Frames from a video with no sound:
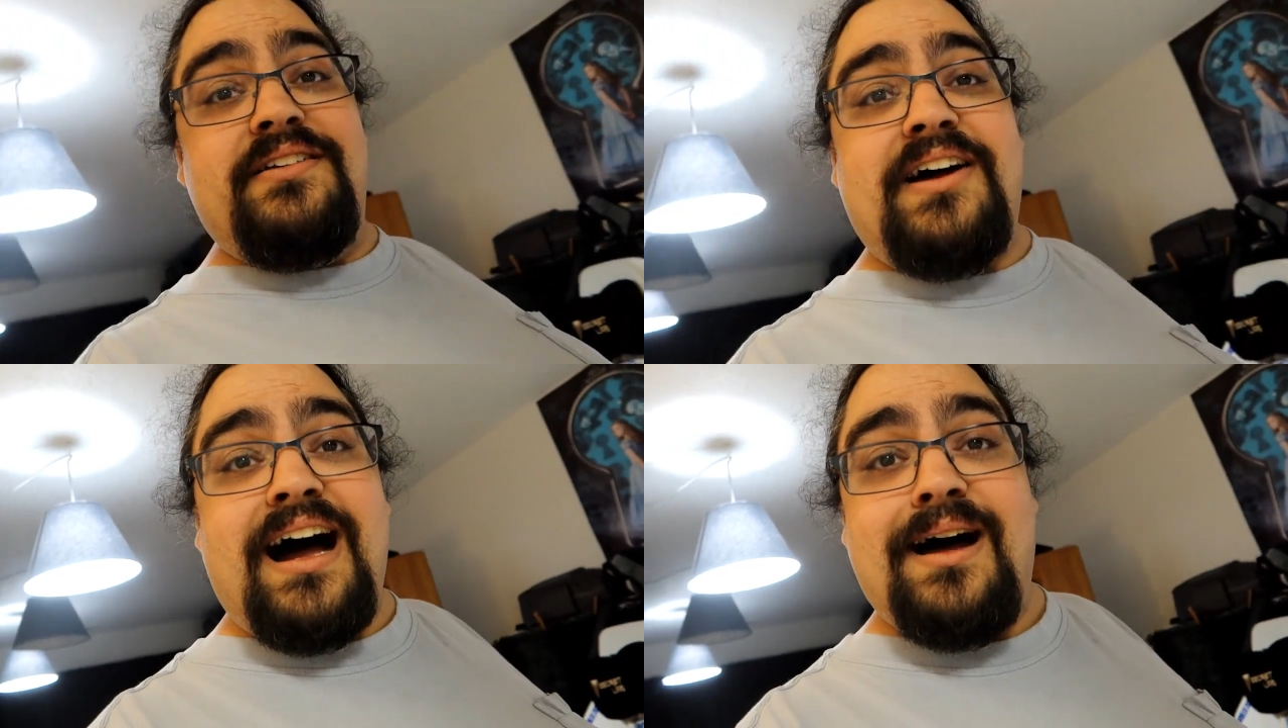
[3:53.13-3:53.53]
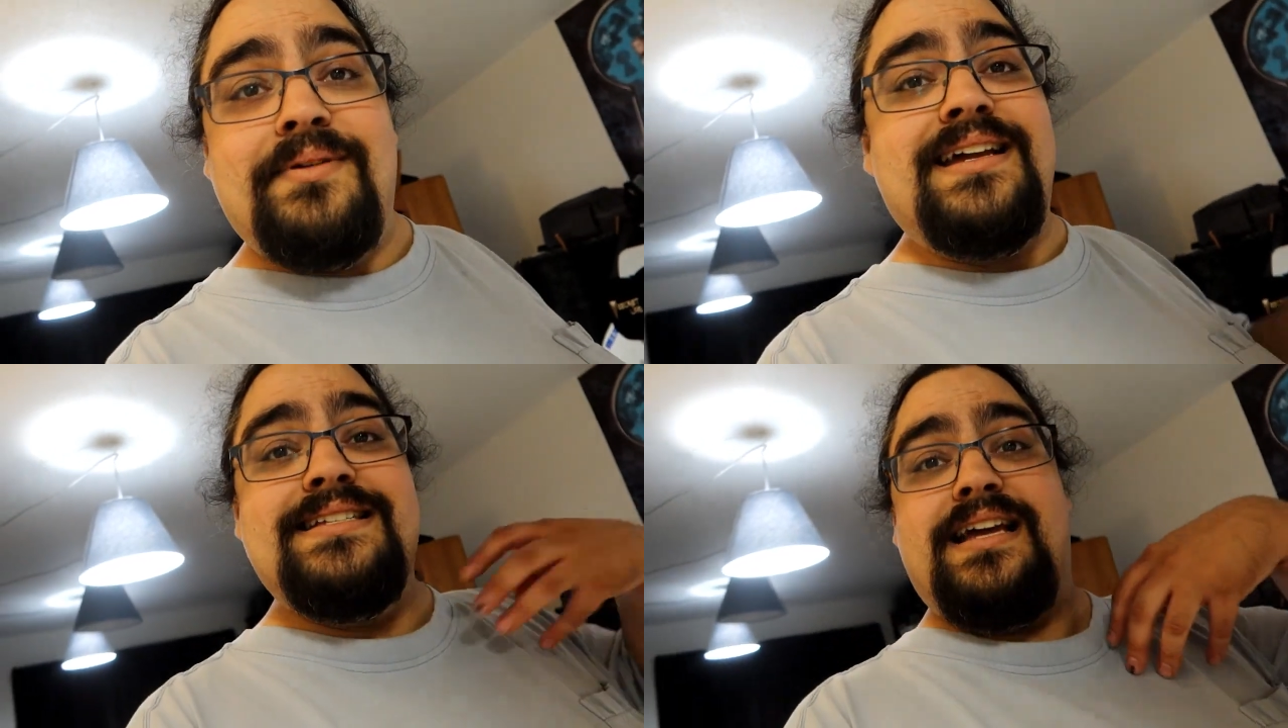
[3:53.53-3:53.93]
of a
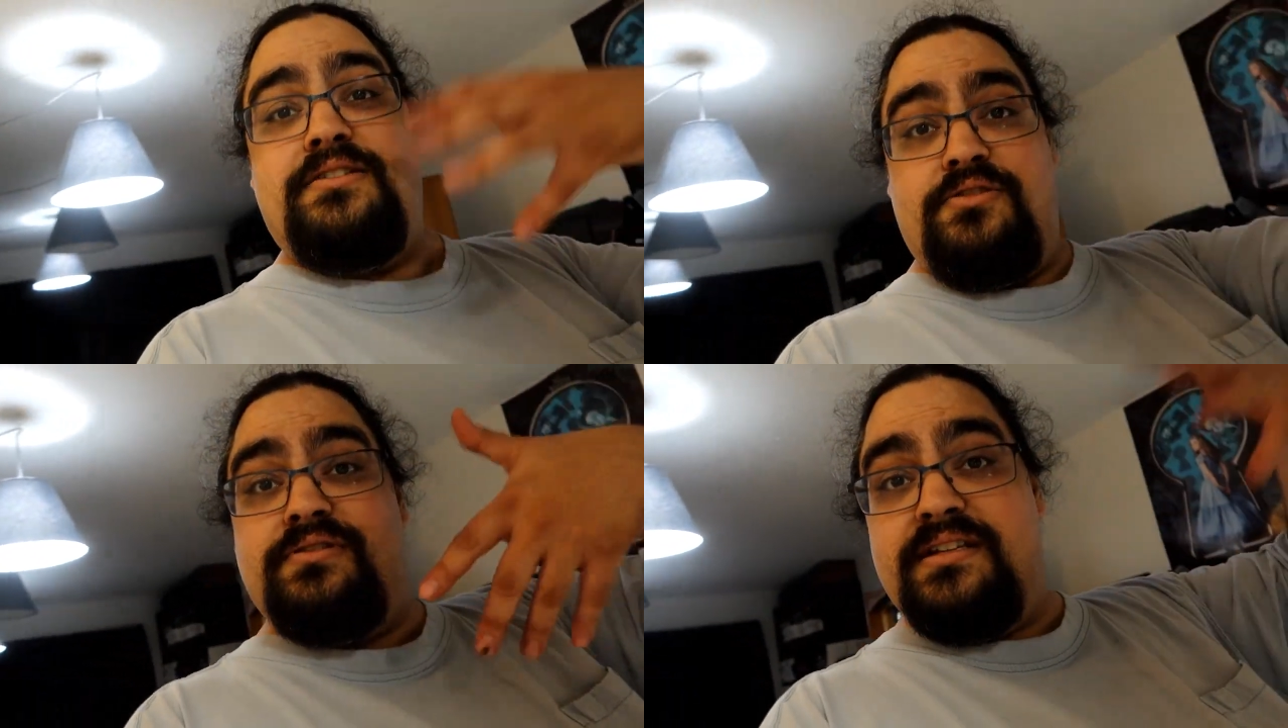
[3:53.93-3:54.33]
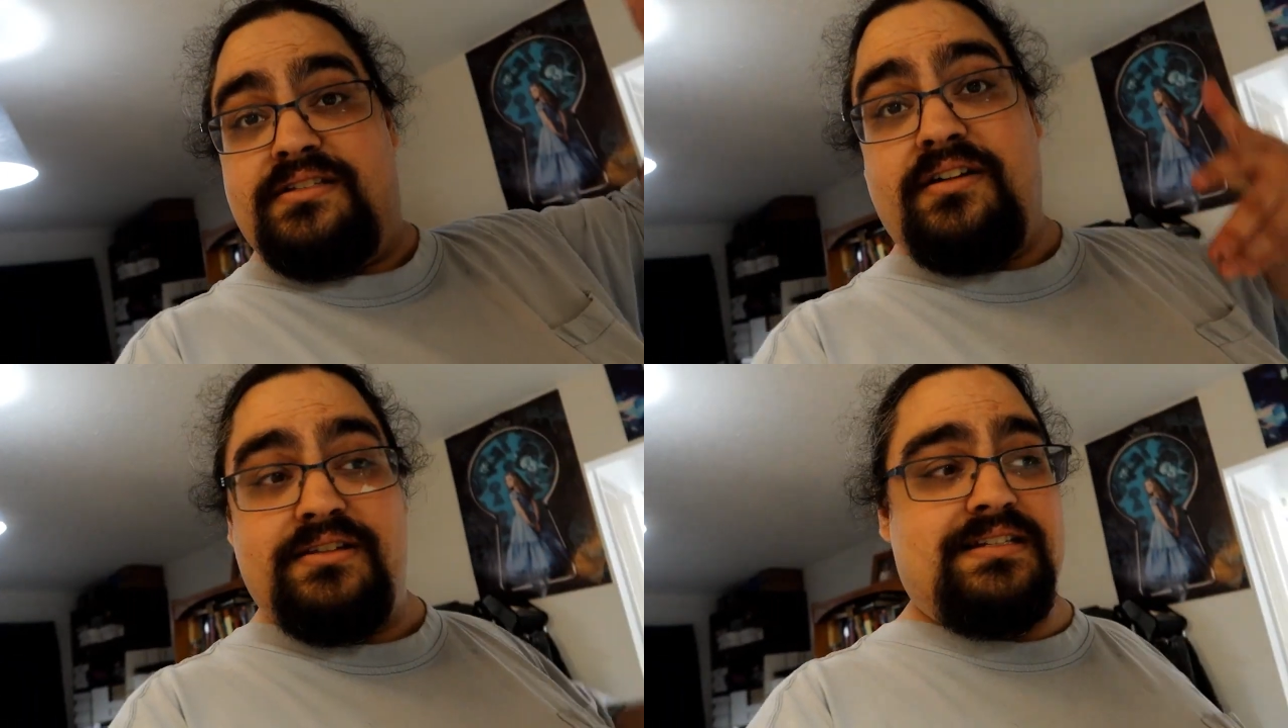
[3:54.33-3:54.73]
hobby, because I do
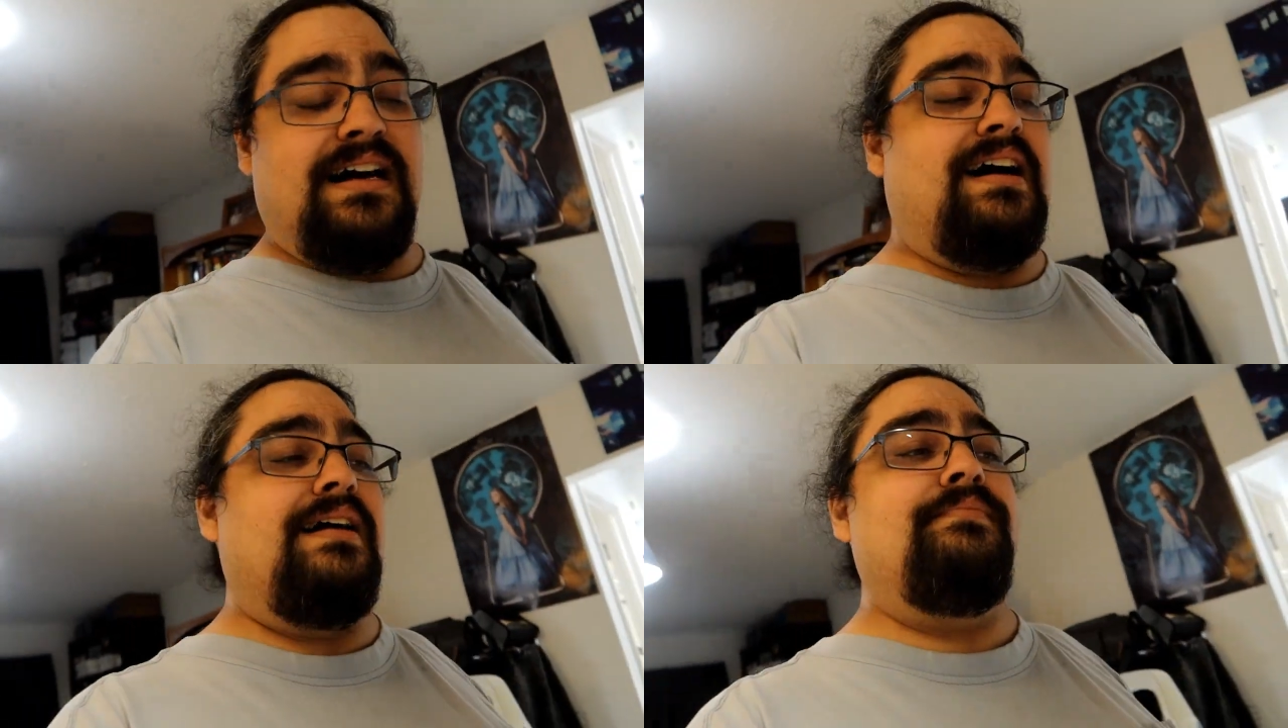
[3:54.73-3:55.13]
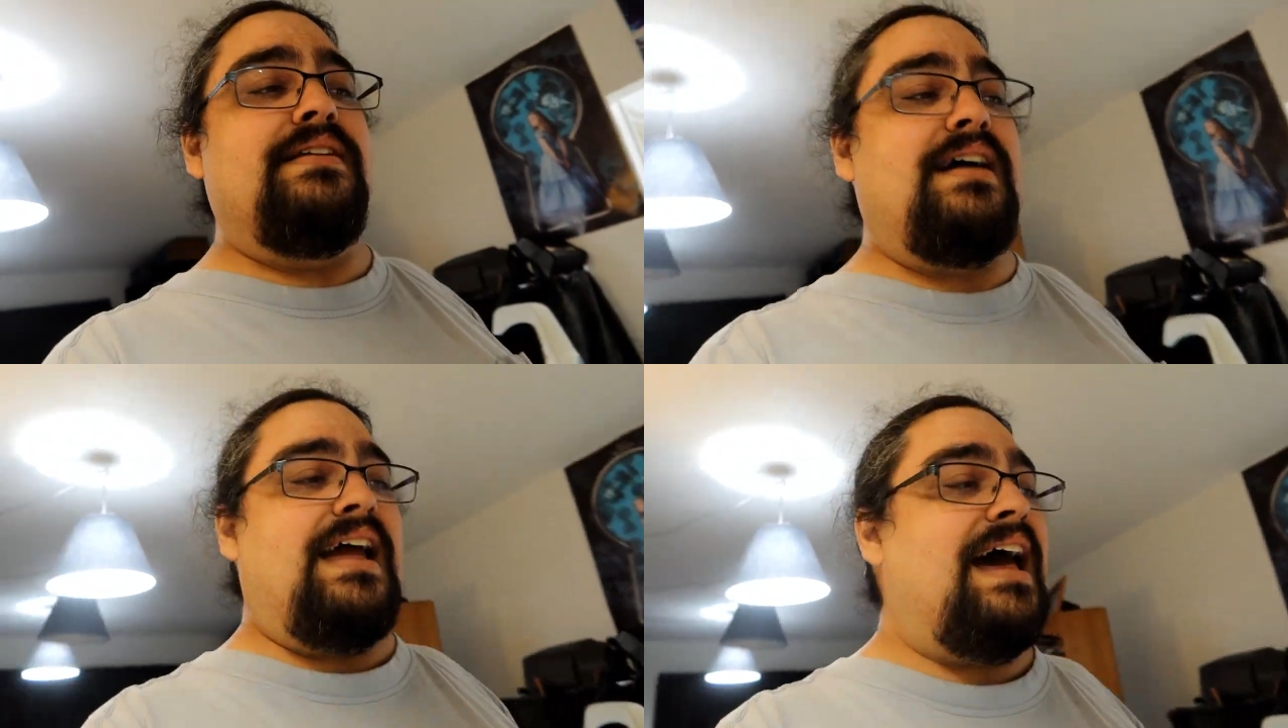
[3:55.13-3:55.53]
this all the time,
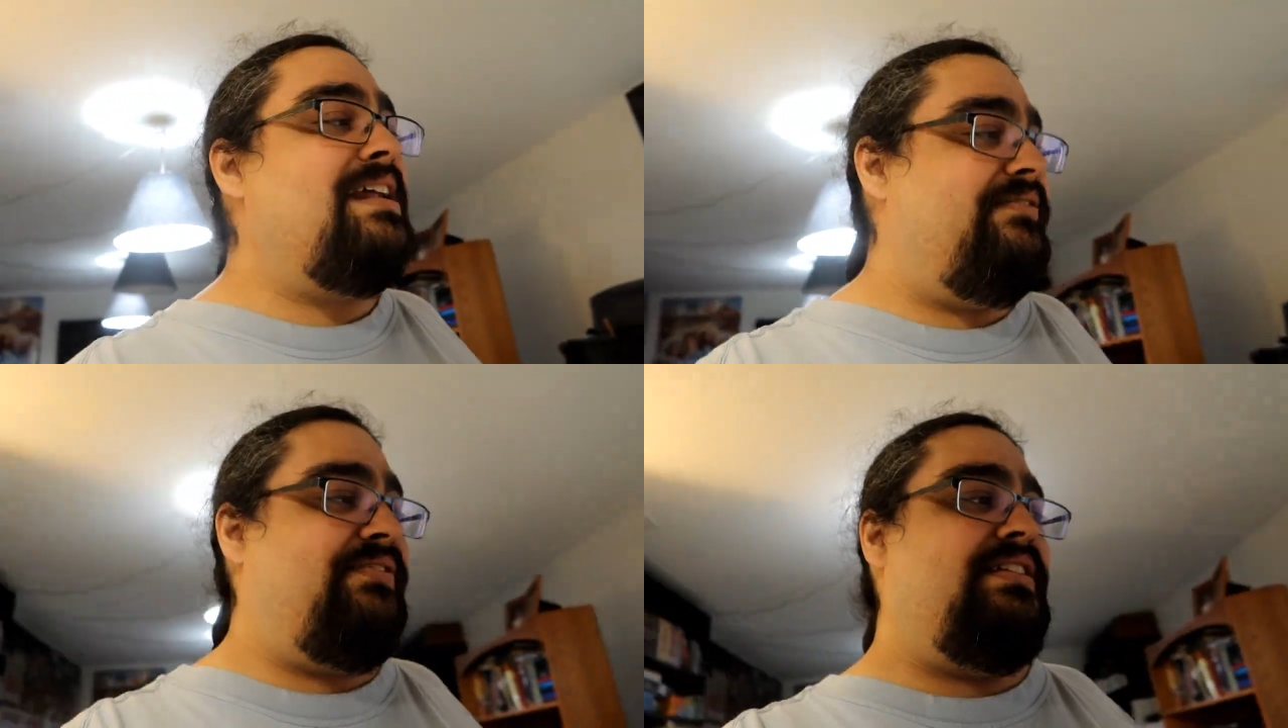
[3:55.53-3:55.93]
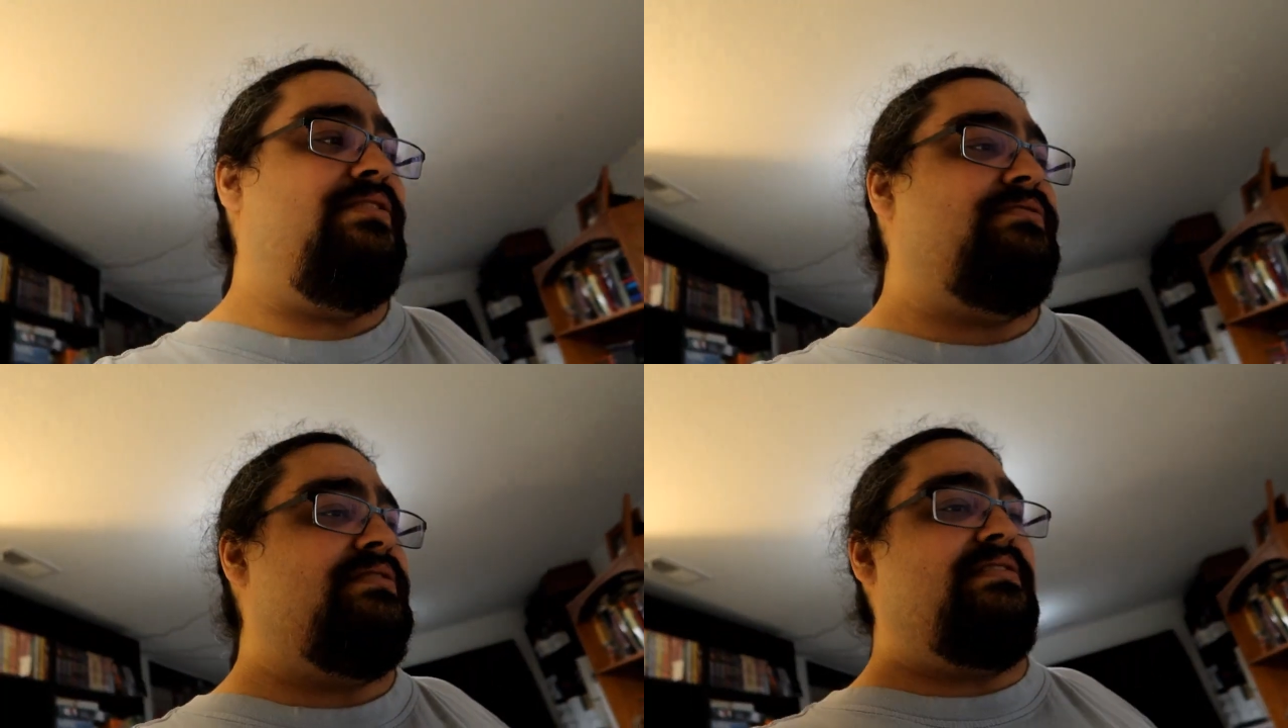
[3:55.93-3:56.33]
and I edit
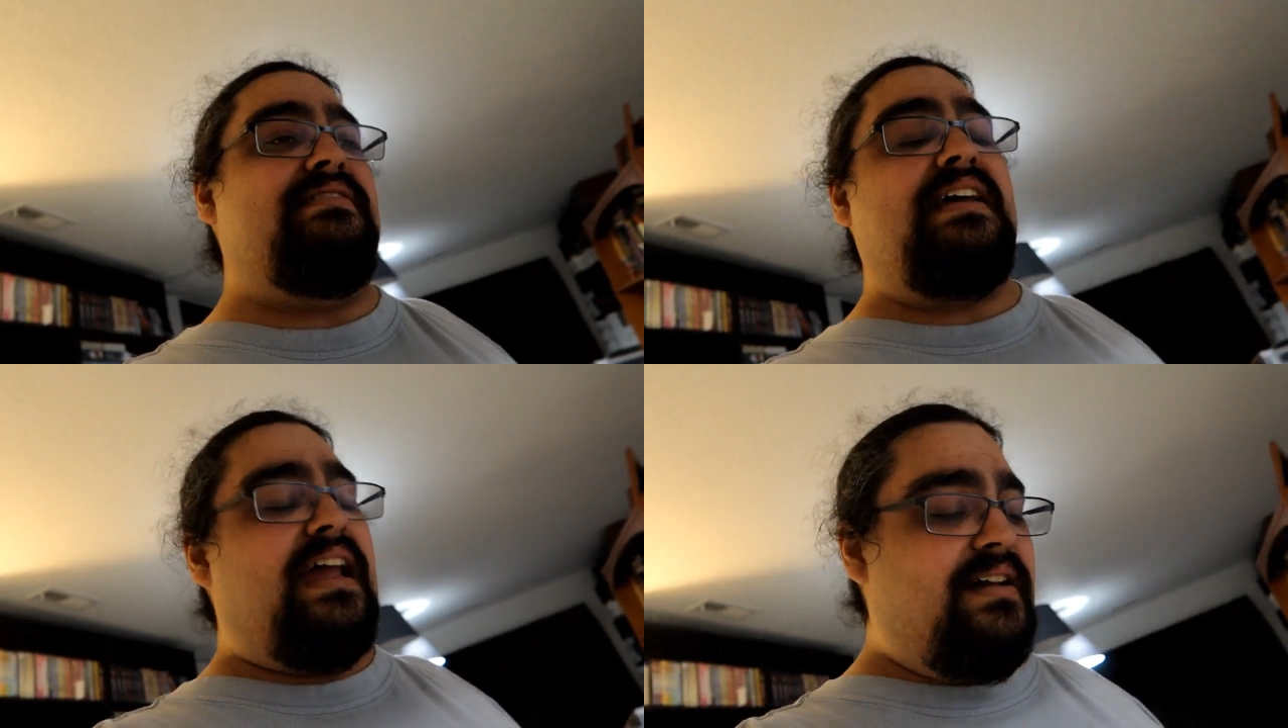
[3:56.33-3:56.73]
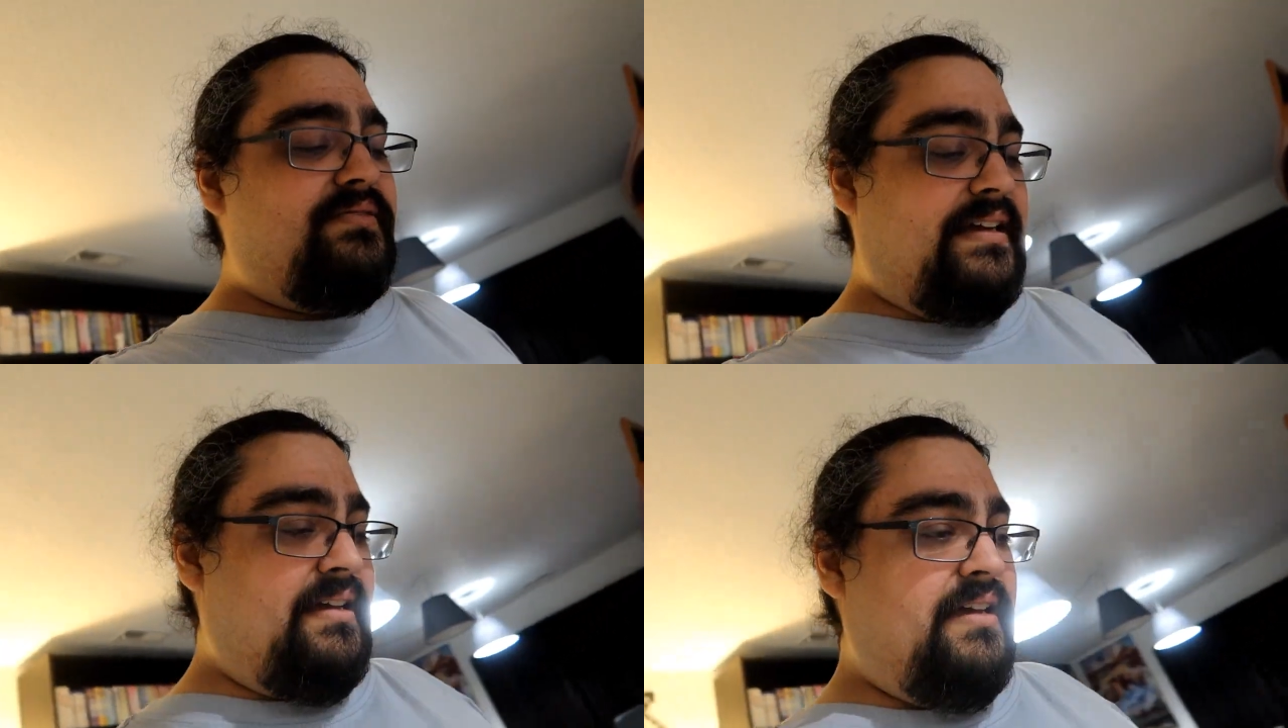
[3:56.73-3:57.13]
videos
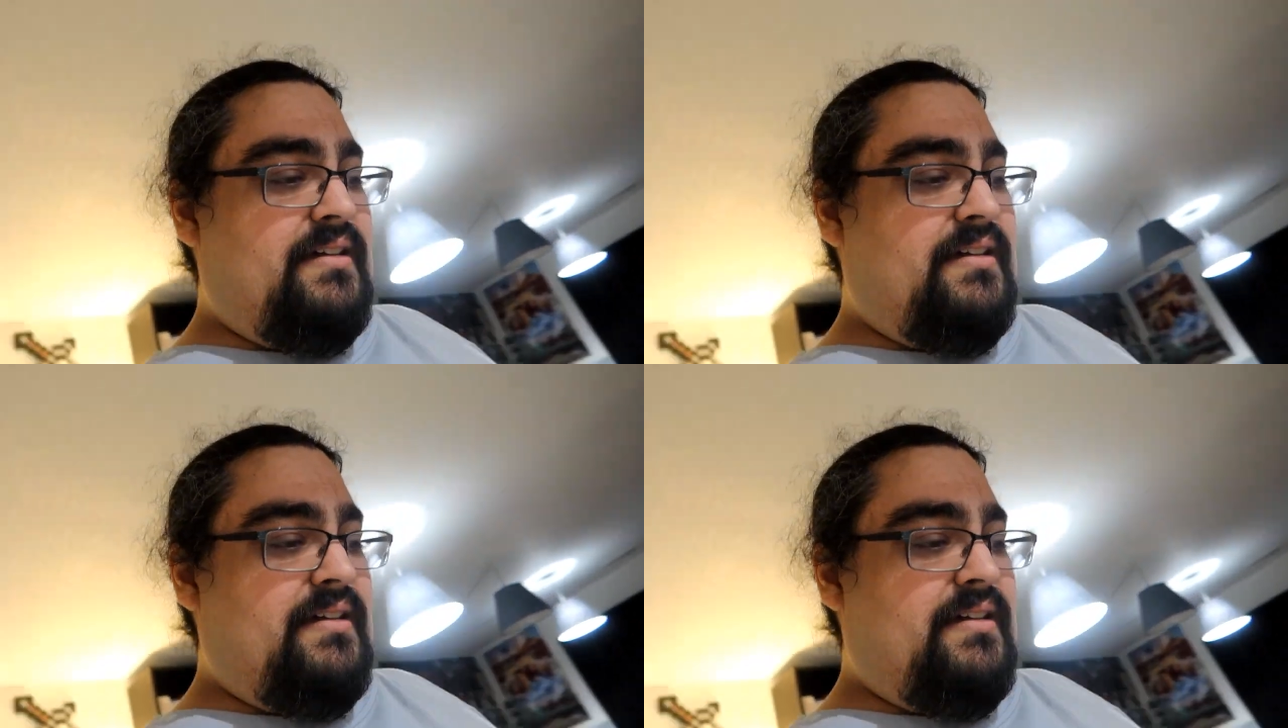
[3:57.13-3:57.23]
daily.